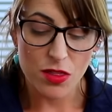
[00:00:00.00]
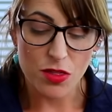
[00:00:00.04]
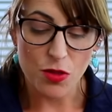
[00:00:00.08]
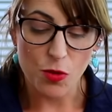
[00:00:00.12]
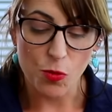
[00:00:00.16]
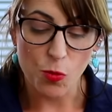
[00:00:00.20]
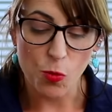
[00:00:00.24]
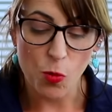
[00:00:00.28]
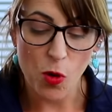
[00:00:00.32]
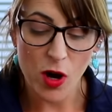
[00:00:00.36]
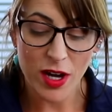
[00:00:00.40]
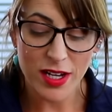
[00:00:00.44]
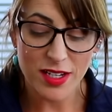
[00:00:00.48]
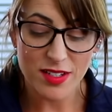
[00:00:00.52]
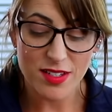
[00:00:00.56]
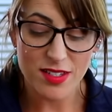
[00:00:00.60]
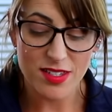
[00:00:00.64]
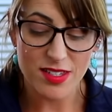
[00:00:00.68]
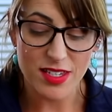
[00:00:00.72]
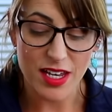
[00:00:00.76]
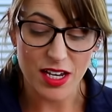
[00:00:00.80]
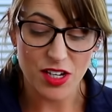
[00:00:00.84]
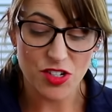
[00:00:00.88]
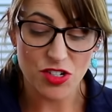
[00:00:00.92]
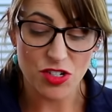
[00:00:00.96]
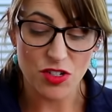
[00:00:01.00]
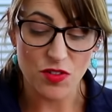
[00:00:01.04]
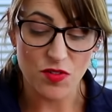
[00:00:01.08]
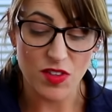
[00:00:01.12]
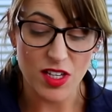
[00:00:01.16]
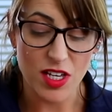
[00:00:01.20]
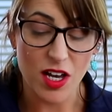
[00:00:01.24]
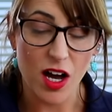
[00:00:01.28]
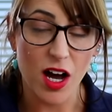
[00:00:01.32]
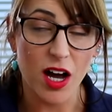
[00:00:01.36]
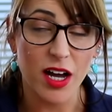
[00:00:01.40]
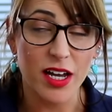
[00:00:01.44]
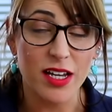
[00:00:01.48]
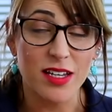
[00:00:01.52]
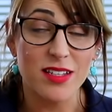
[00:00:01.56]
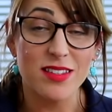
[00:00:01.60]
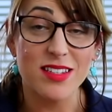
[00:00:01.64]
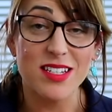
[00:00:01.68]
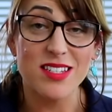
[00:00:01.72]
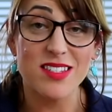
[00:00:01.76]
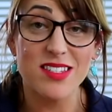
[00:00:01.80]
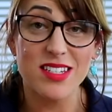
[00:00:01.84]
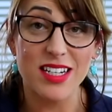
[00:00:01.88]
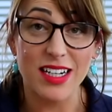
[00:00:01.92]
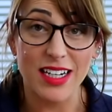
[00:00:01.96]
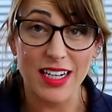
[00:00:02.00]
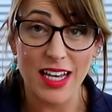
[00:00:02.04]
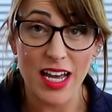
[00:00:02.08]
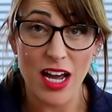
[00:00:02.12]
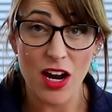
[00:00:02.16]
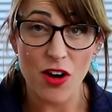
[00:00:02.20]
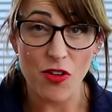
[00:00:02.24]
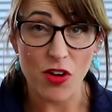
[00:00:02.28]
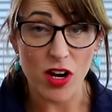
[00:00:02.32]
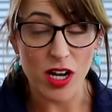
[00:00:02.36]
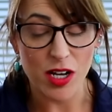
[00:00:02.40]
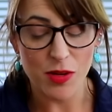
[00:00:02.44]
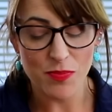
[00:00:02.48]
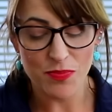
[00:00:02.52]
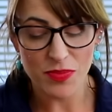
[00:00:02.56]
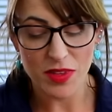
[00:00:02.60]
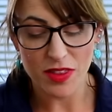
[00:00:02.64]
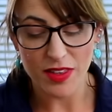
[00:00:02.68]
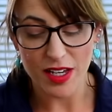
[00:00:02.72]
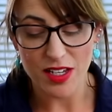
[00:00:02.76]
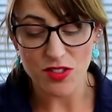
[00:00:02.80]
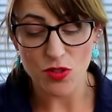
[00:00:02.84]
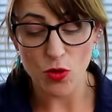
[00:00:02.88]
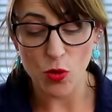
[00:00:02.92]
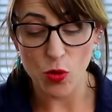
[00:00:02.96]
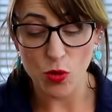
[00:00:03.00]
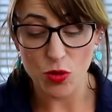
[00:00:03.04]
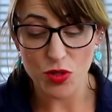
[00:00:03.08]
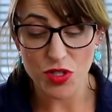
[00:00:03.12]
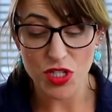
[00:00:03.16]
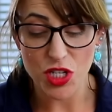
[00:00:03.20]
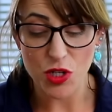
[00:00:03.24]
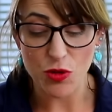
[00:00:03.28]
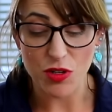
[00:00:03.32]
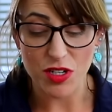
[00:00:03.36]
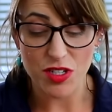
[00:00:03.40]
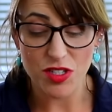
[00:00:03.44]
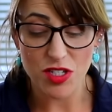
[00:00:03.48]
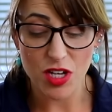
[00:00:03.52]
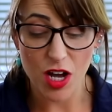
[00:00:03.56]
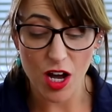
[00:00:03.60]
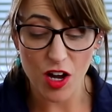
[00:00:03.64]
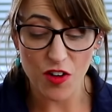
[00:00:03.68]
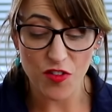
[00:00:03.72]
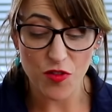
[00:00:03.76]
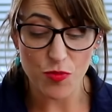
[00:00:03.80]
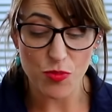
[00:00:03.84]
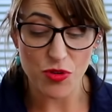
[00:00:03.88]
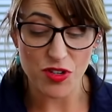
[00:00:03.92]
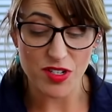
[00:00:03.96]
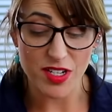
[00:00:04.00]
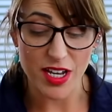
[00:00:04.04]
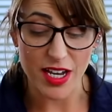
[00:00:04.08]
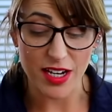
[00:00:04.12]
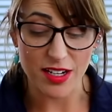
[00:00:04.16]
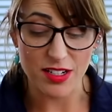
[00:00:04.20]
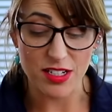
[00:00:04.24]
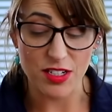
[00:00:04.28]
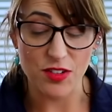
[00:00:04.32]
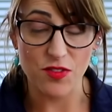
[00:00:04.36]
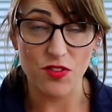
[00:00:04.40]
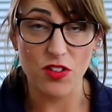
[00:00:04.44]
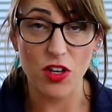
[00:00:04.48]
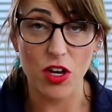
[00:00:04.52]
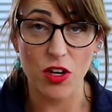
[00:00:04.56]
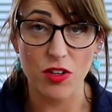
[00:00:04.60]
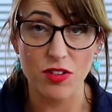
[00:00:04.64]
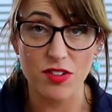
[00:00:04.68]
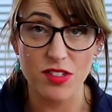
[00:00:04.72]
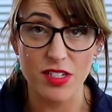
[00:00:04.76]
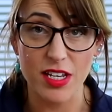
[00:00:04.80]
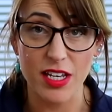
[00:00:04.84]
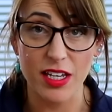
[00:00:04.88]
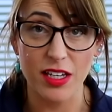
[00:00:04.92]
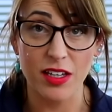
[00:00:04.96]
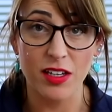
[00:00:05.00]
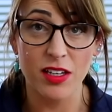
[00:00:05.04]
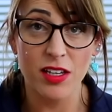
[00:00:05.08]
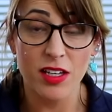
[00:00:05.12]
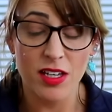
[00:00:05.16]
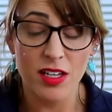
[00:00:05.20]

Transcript: The white section of the eye, the sclera, that's also a tough protective coating